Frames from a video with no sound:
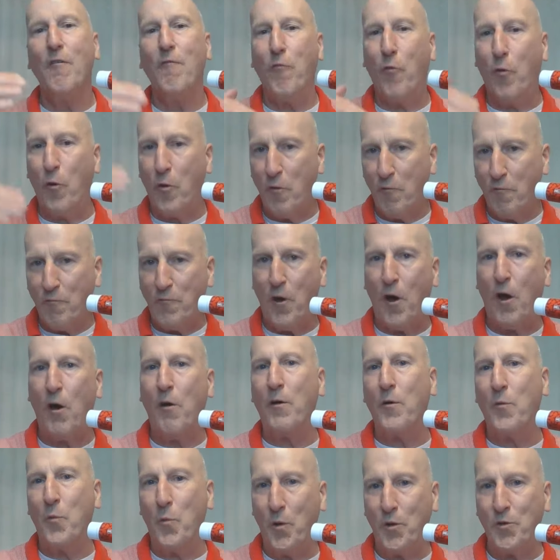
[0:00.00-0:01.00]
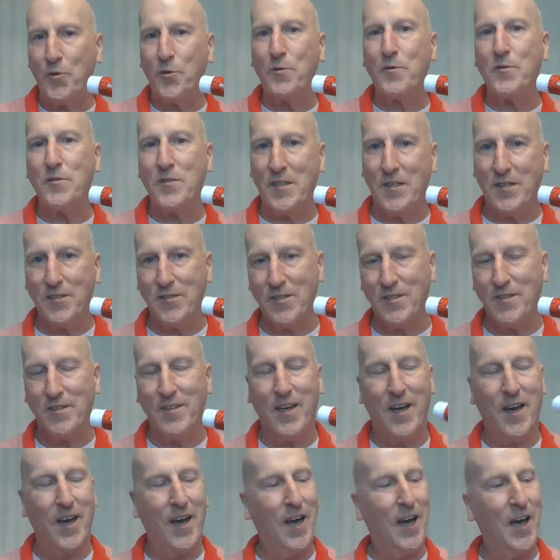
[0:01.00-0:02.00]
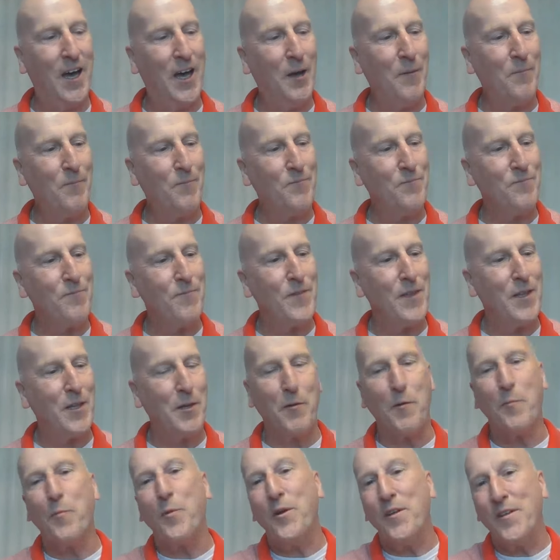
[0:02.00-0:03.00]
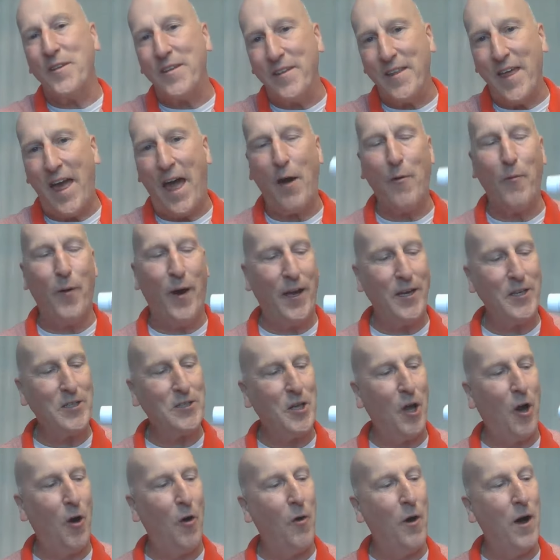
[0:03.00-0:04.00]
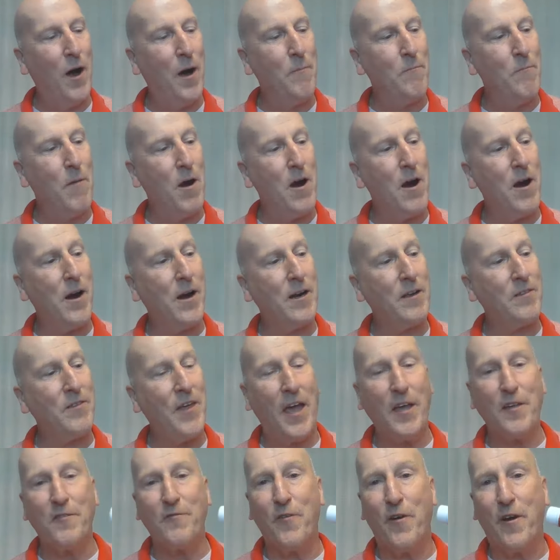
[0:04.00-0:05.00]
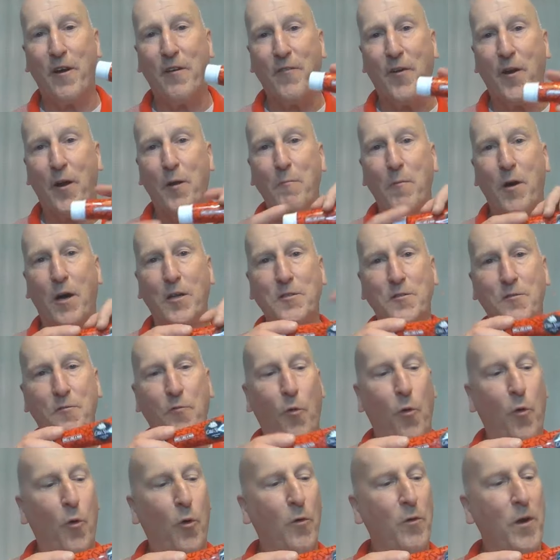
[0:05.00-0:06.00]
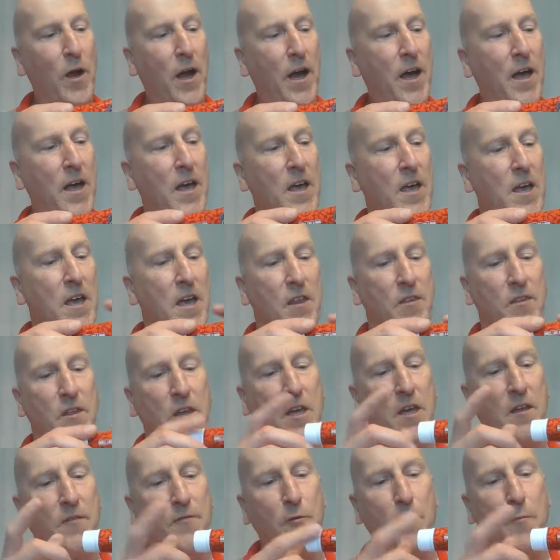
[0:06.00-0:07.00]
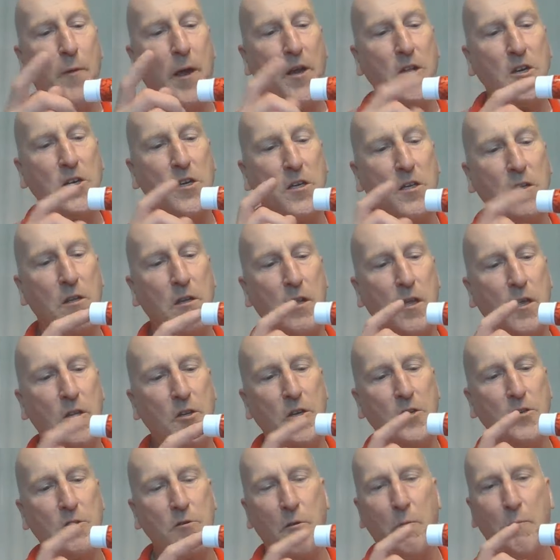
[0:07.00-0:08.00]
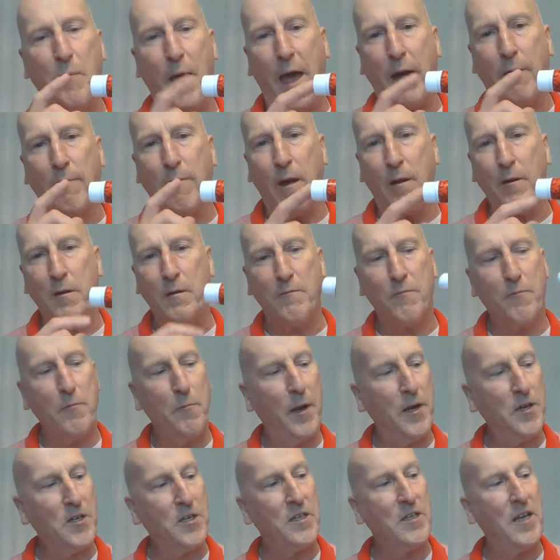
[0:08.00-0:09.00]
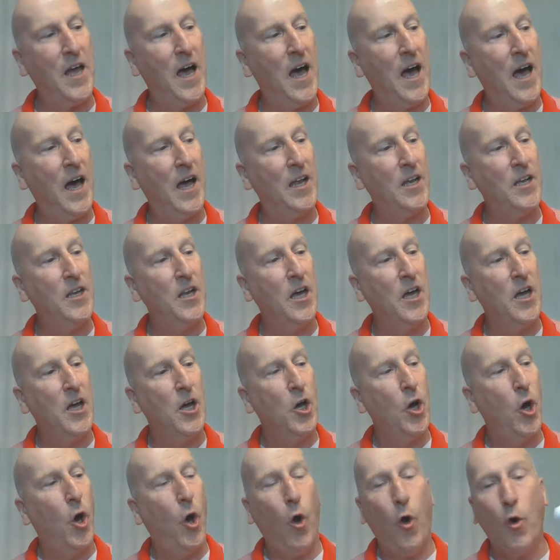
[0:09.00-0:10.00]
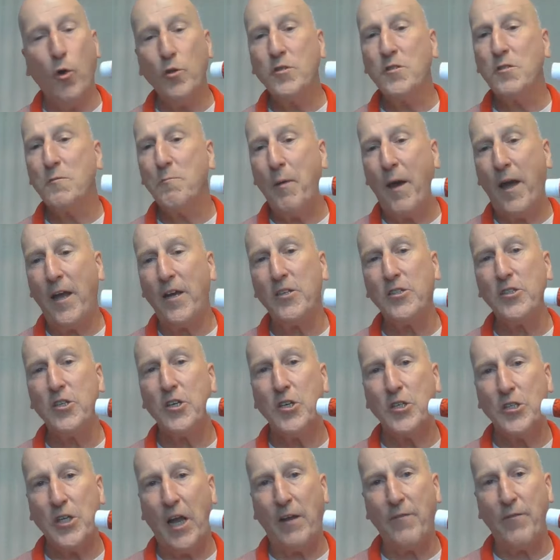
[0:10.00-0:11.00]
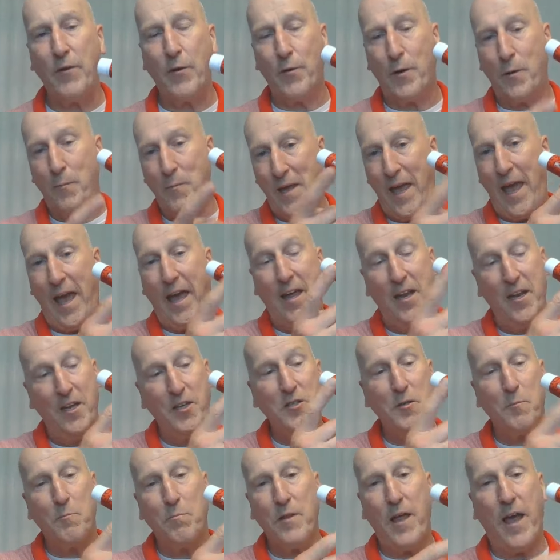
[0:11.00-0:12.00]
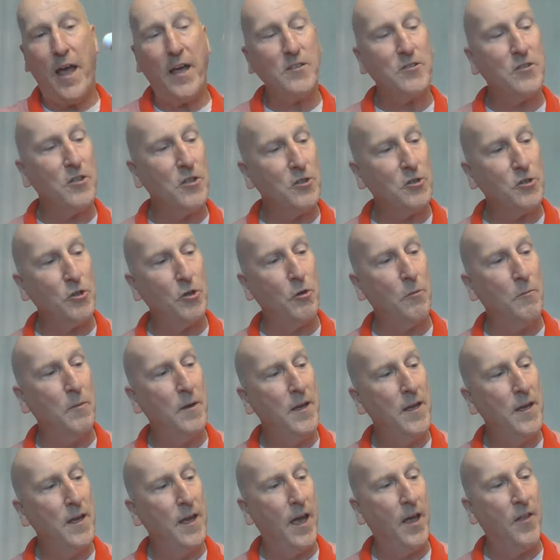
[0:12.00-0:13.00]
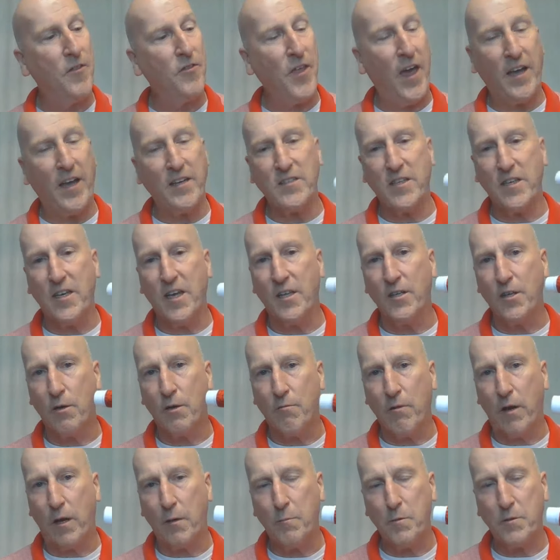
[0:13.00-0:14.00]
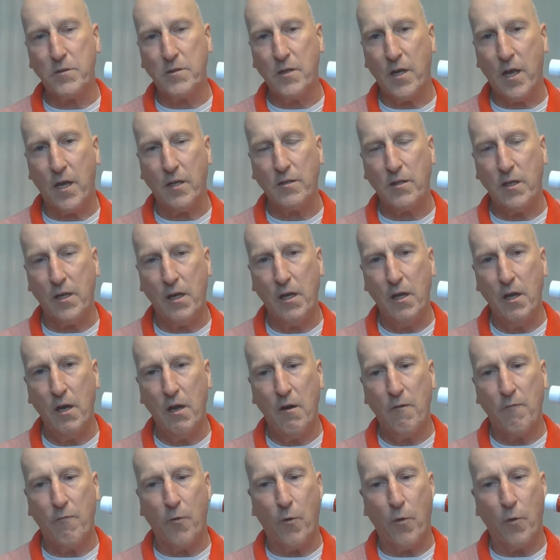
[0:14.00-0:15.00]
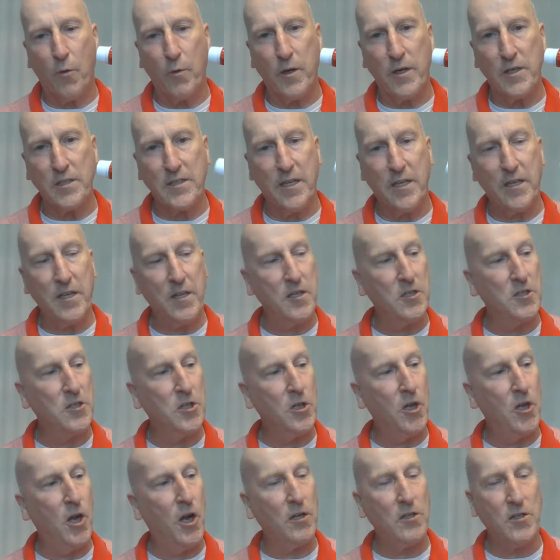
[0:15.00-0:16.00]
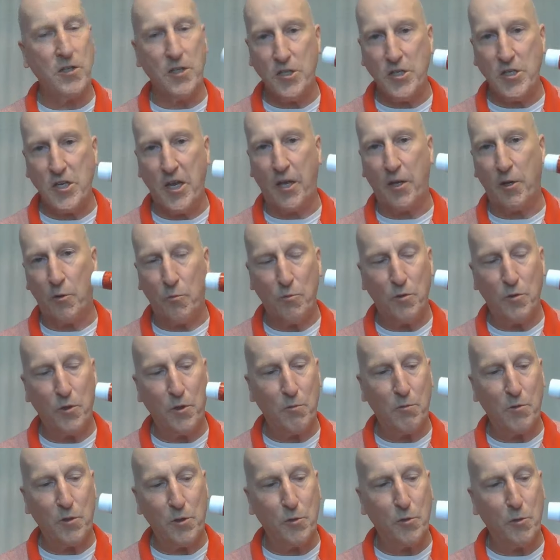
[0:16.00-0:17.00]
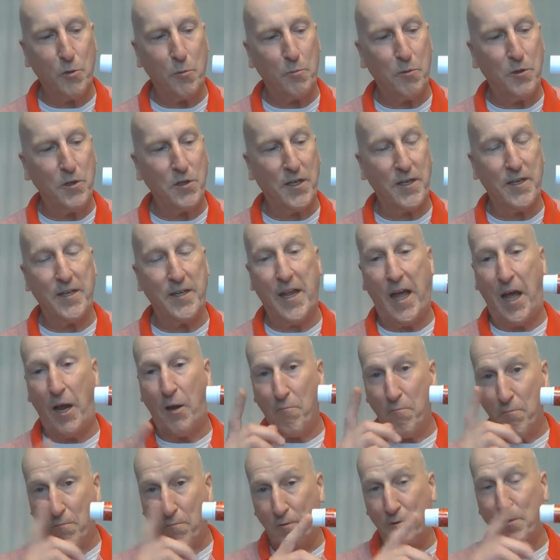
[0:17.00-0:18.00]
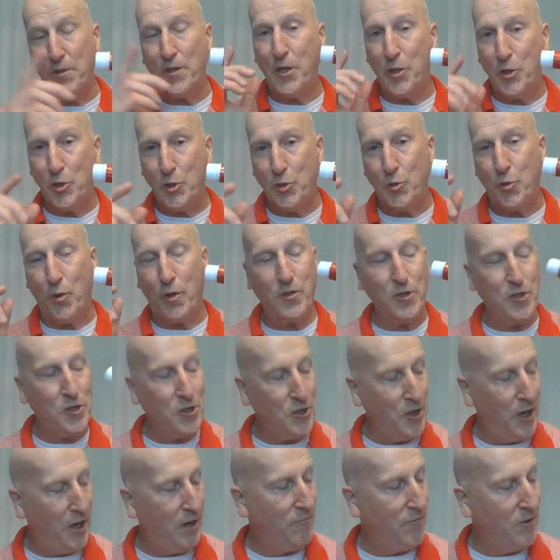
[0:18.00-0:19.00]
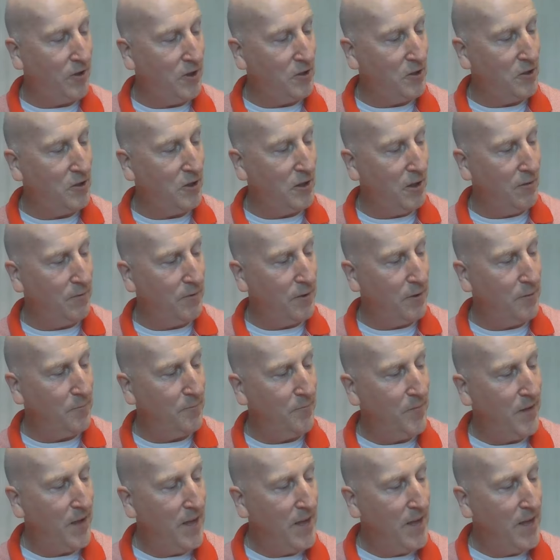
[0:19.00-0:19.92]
for the fall and winter season. Let me put it to you that way. So Mark, thanks very, very much for the information, the additional background information on Old Spice shaving cream. Yeah, it is a plastic tube. And thanks again to Greg Passanti for sending this along to the channel. Really, really do appreciate it. I really enjoyed the shave that it delivered.